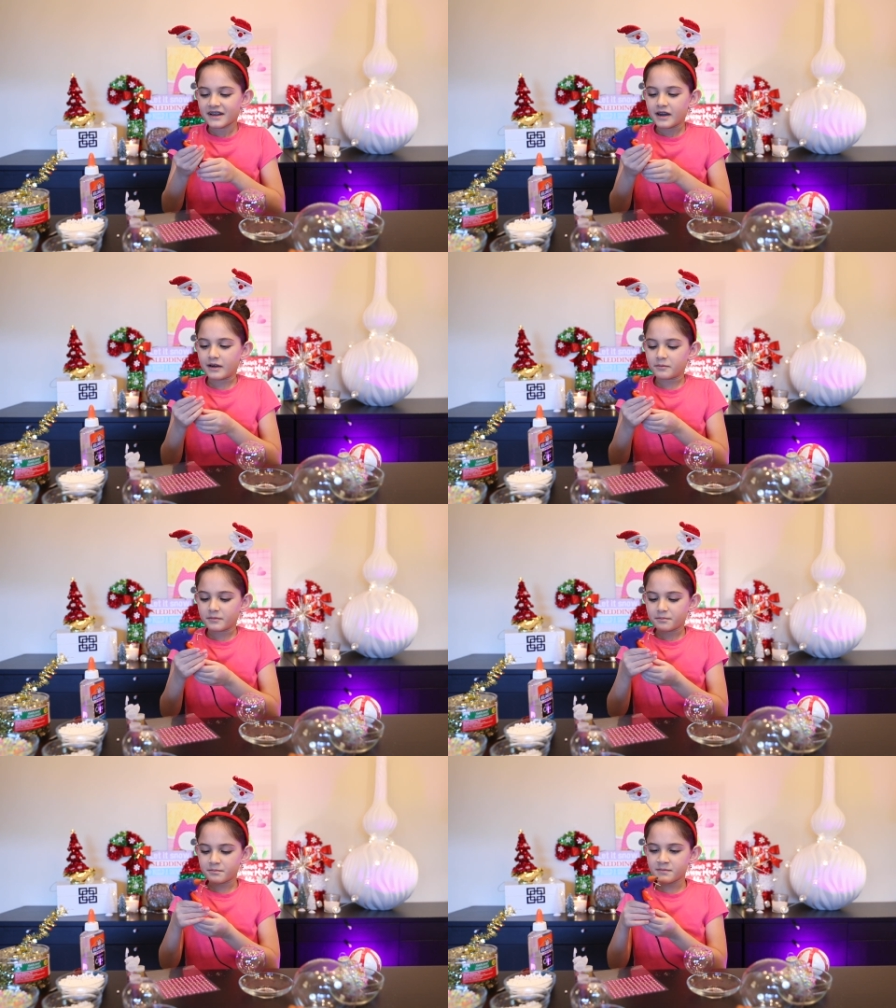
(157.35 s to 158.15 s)
um,
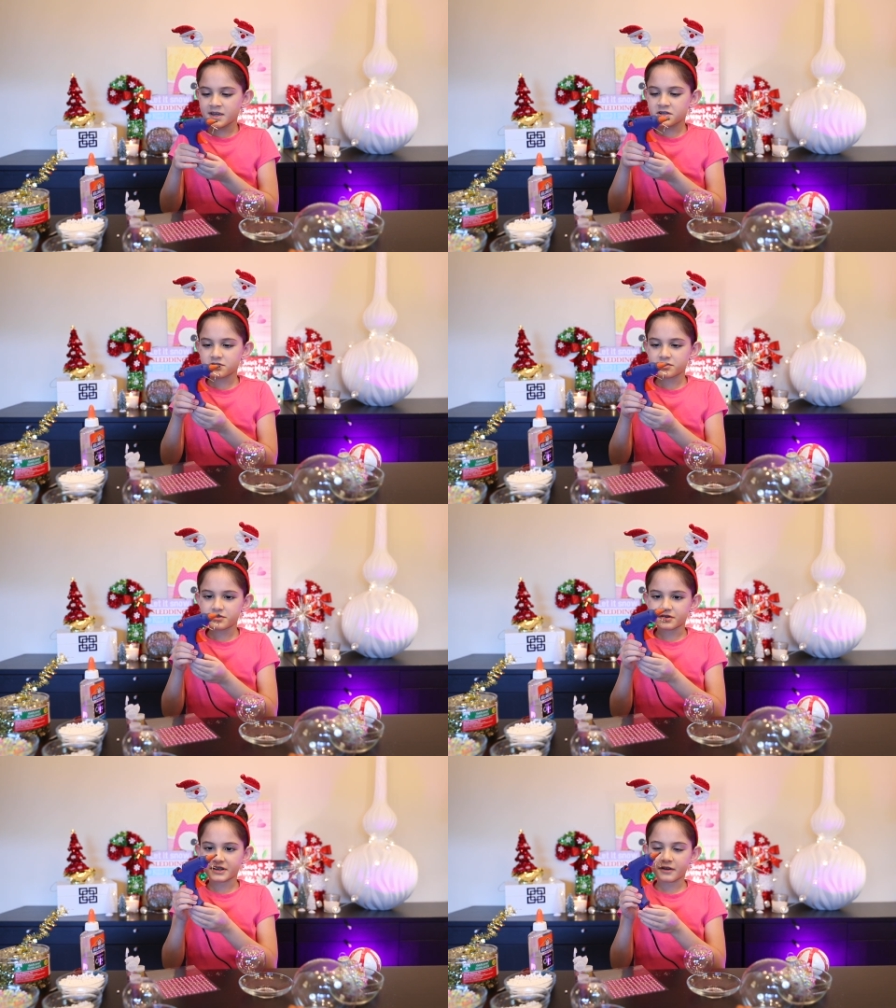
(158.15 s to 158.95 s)
make sure
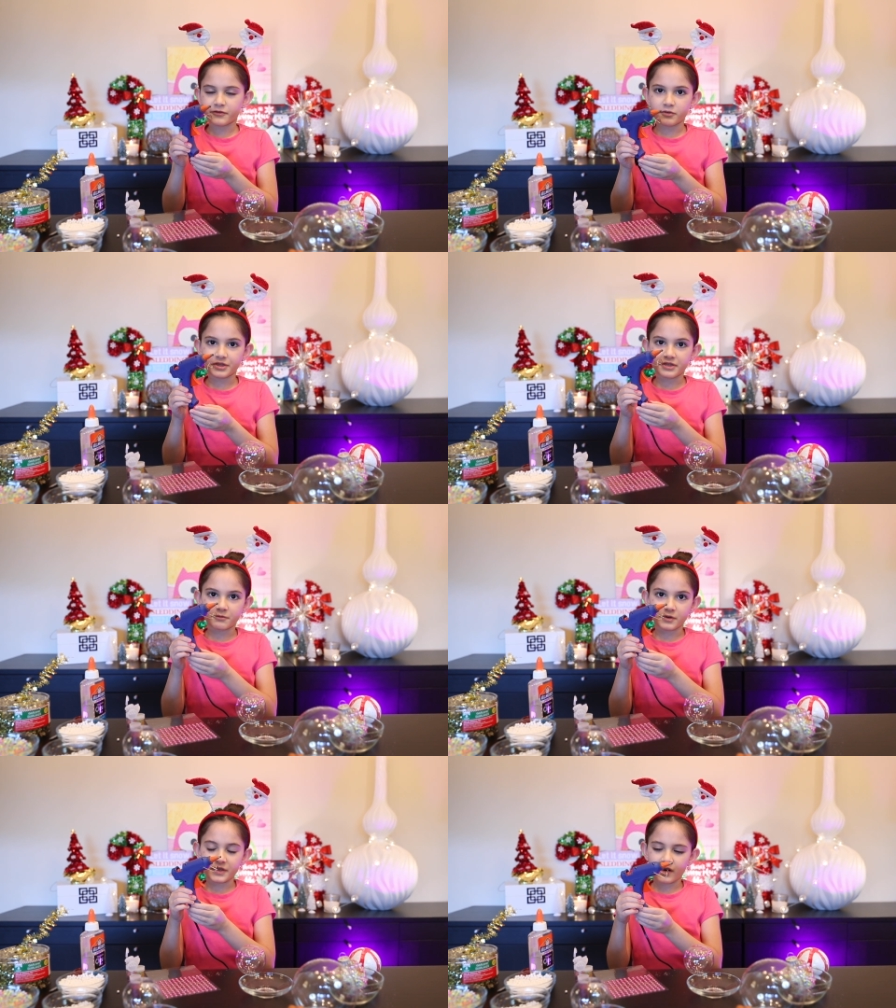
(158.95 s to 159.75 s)
you're careful with,
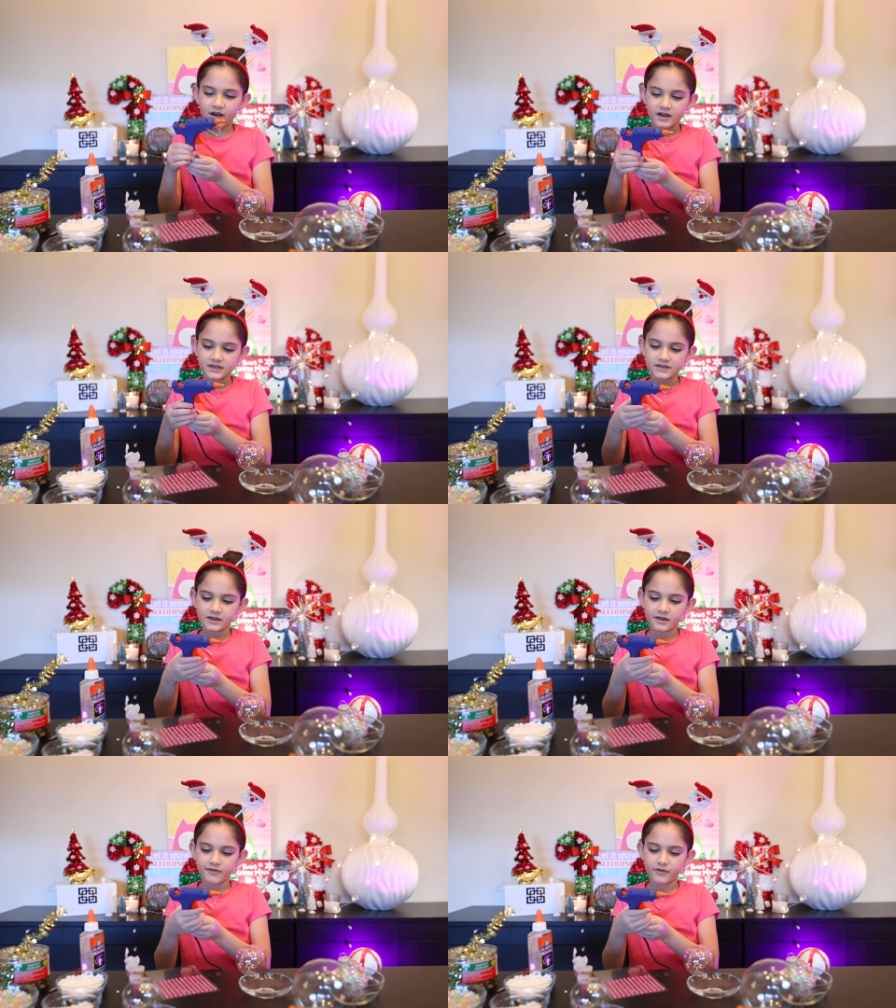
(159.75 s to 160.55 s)
with hot
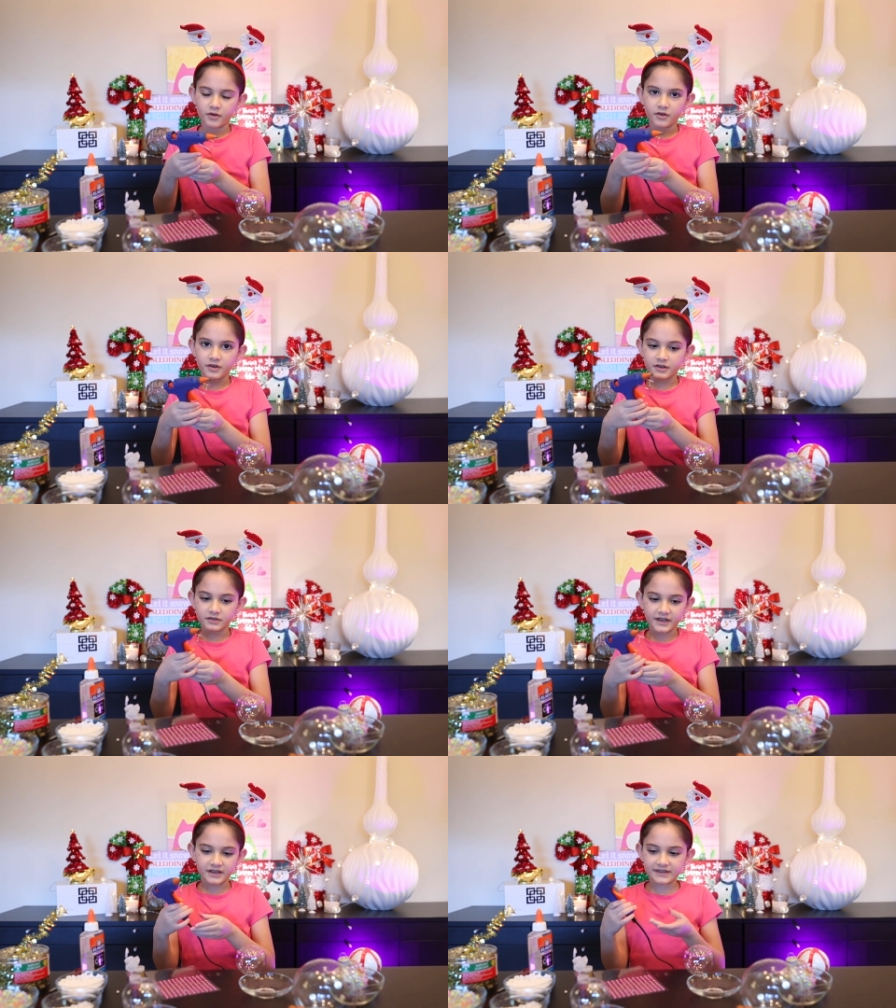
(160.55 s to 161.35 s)
stuff or
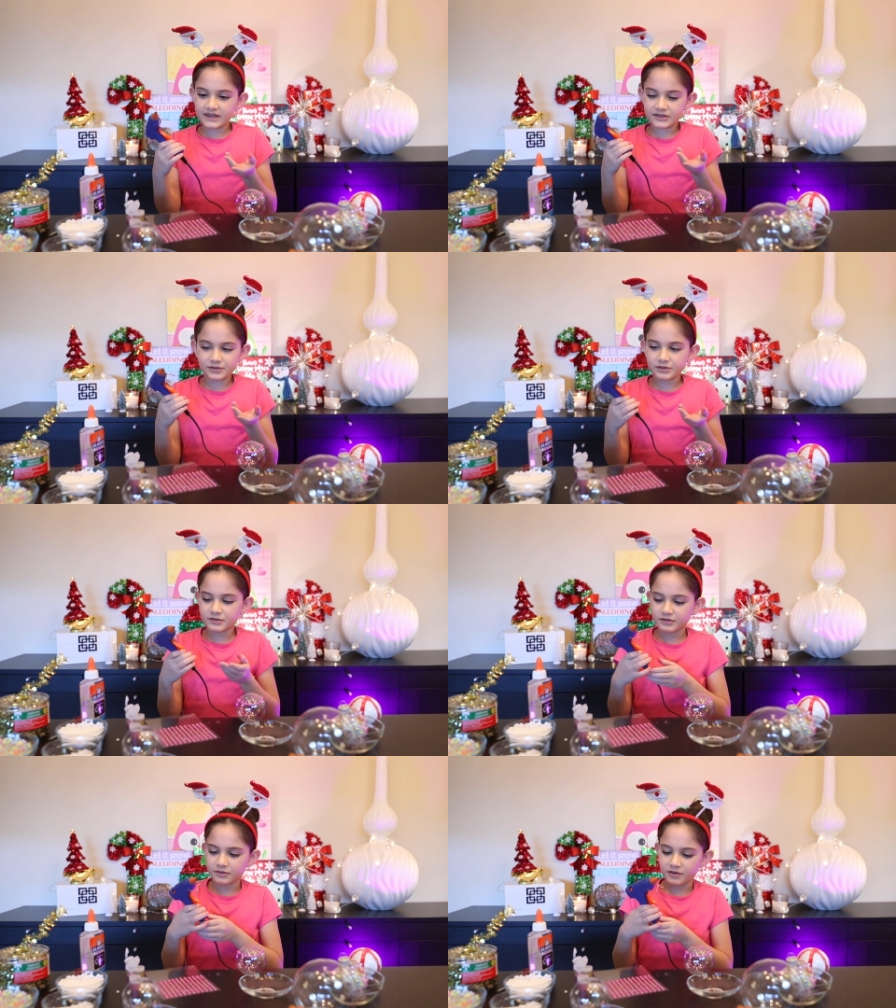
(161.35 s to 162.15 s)
like
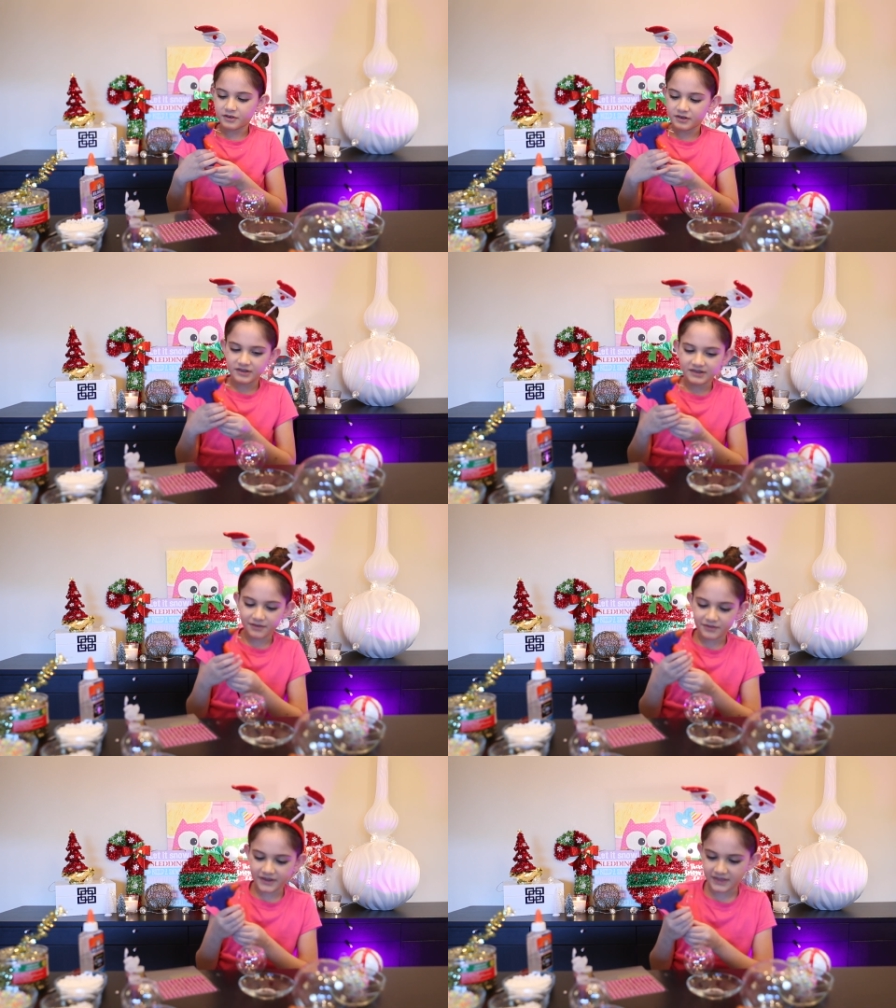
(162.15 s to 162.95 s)
scissors or
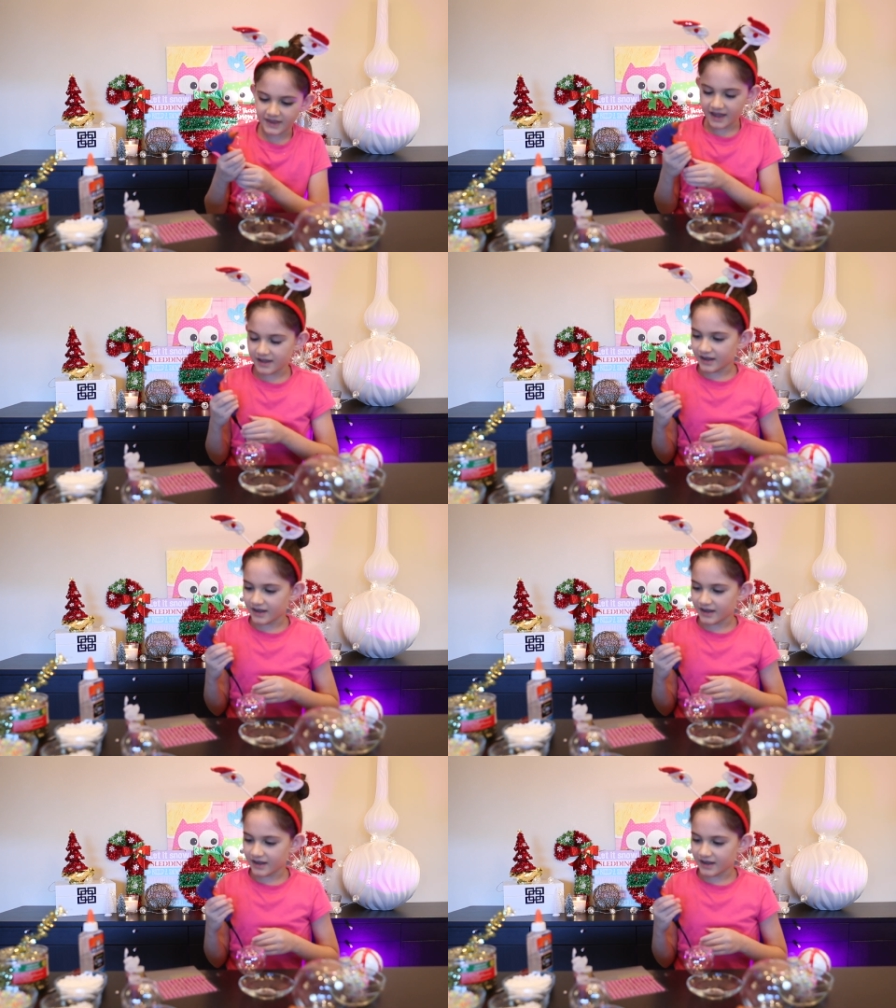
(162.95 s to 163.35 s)
stuff like that.